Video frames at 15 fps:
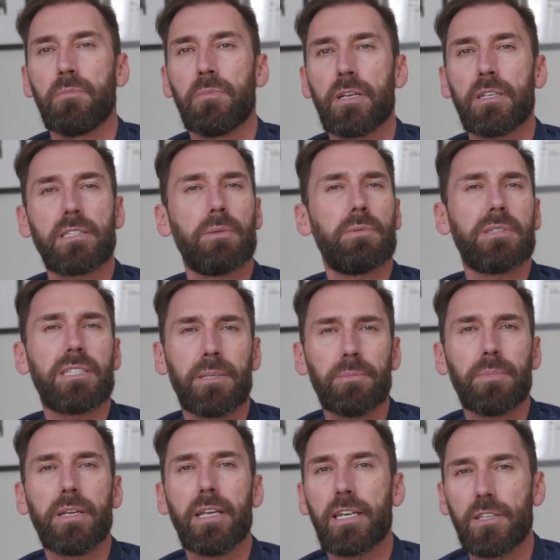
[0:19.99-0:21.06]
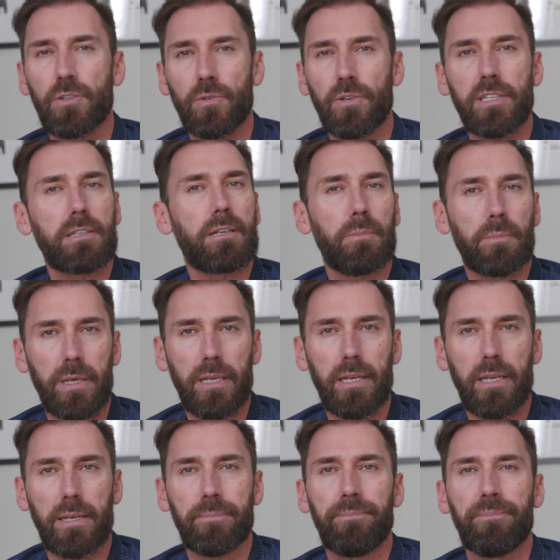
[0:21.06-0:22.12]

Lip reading: because they will simply ignore it completely.